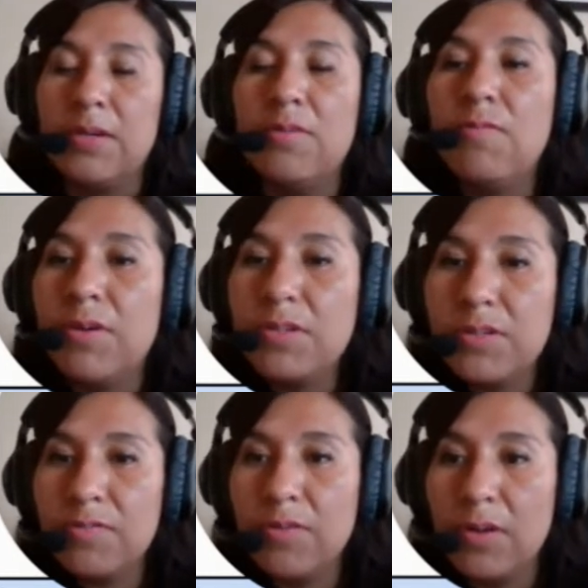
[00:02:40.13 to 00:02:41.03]

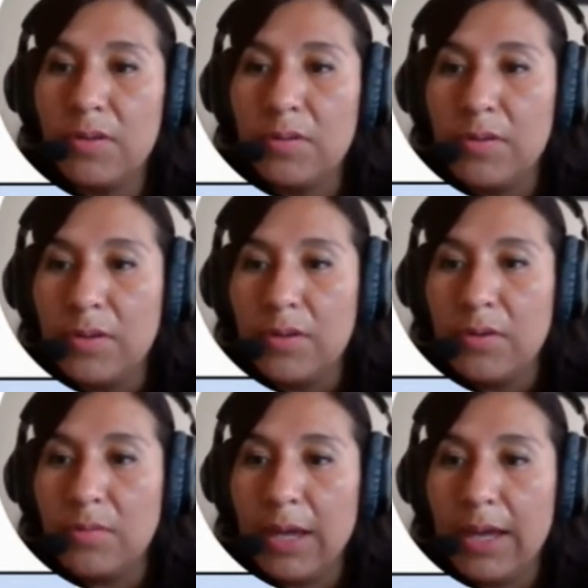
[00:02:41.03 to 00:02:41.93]
First of all,
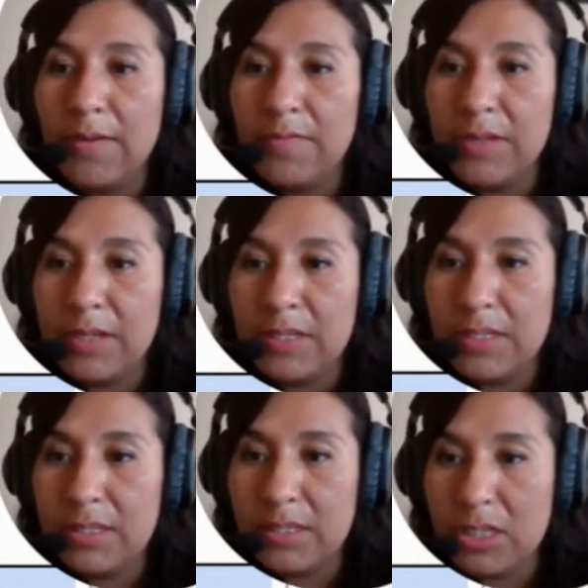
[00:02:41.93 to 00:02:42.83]
we have this
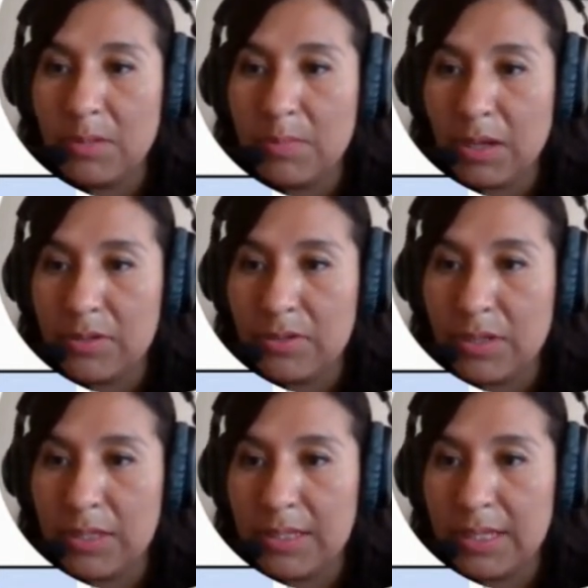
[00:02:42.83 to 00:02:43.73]
checkbox
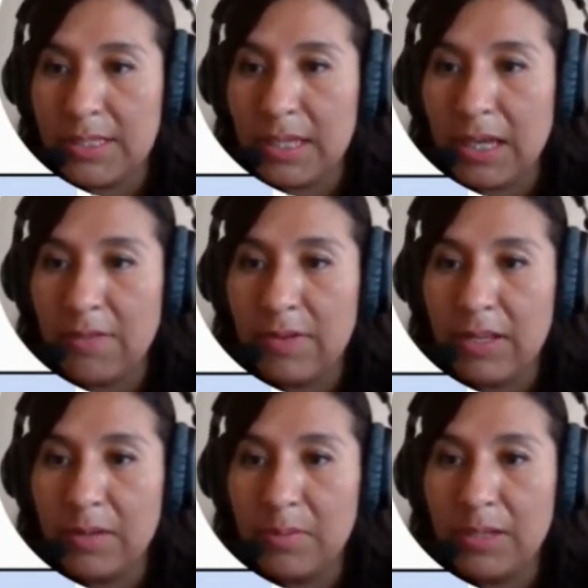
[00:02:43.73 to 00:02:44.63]
that says
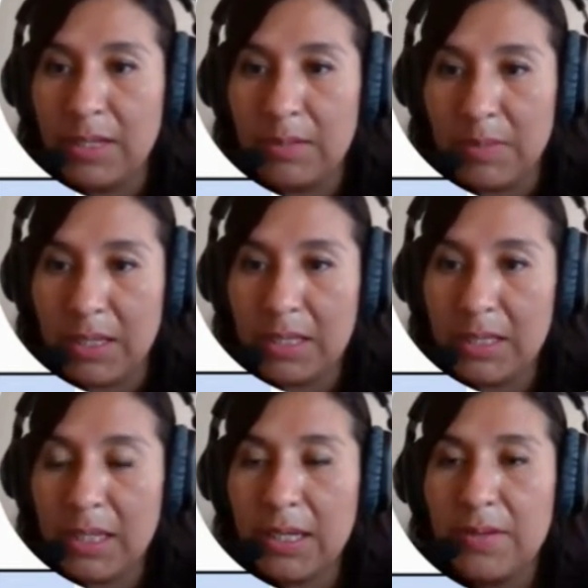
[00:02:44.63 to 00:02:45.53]
Available
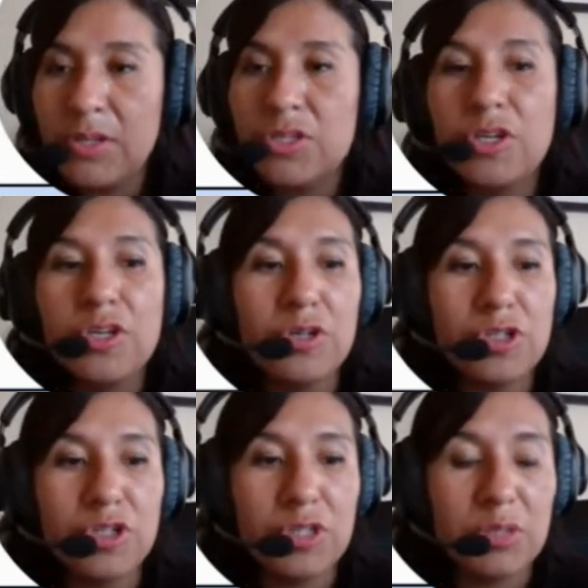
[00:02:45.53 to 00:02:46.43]
Immediately. So your
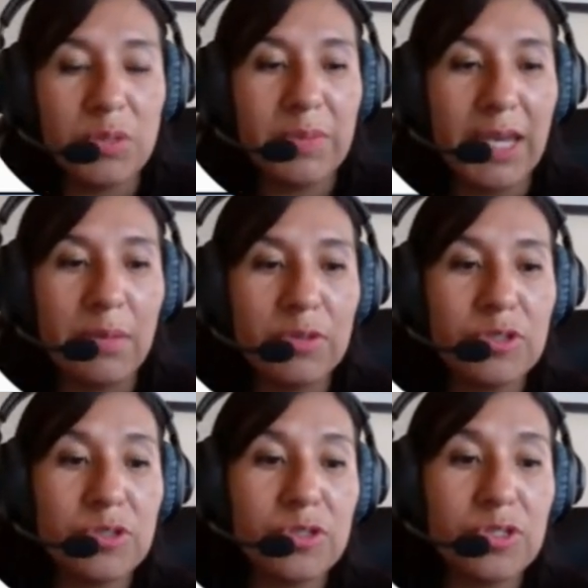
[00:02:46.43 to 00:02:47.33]
students will be able
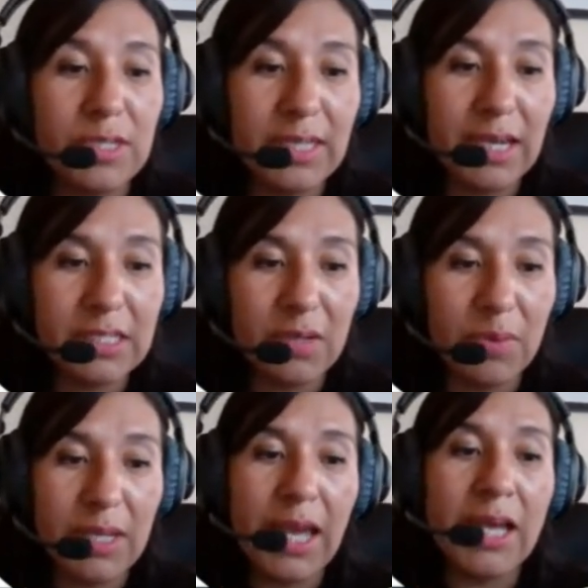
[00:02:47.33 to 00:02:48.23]
to see the
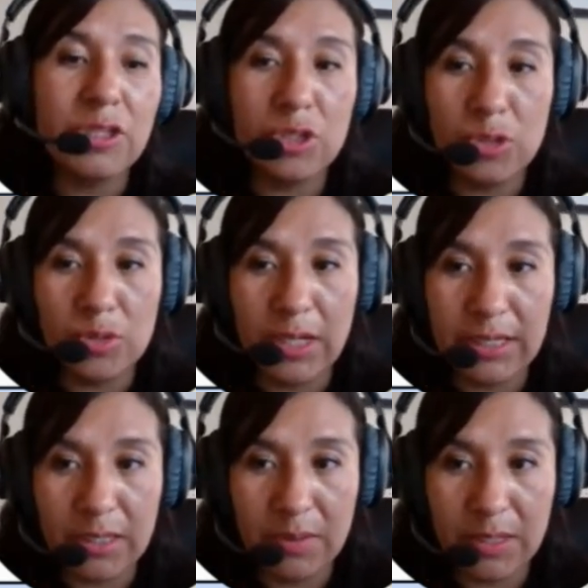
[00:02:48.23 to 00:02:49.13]
activity and to do the
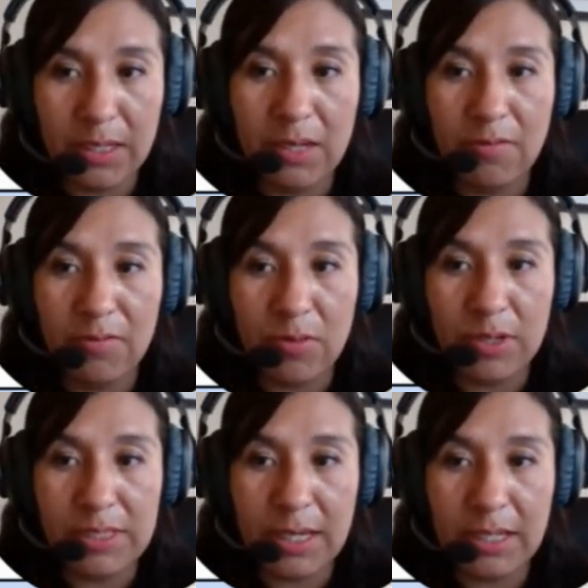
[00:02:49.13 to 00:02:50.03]
activity if you
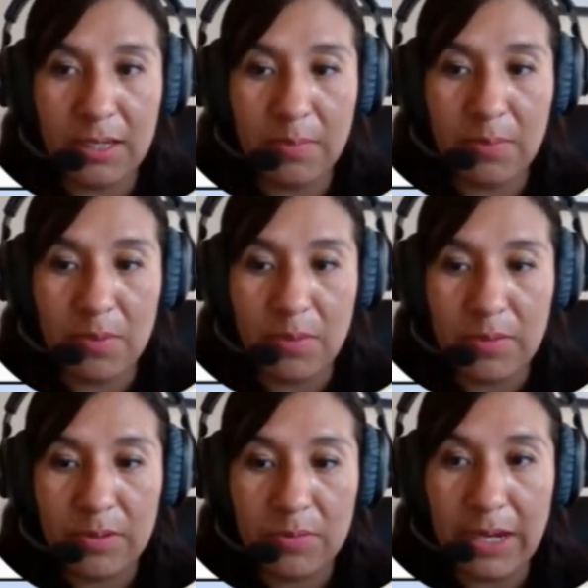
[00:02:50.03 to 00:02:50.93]
assign them
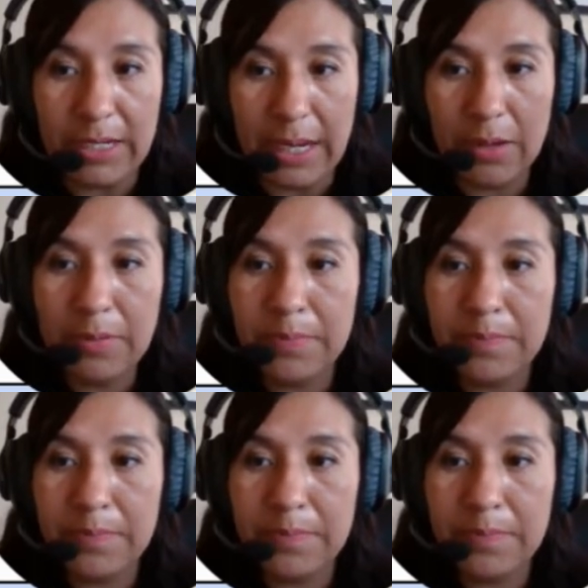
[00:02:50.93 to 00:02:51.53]
right now.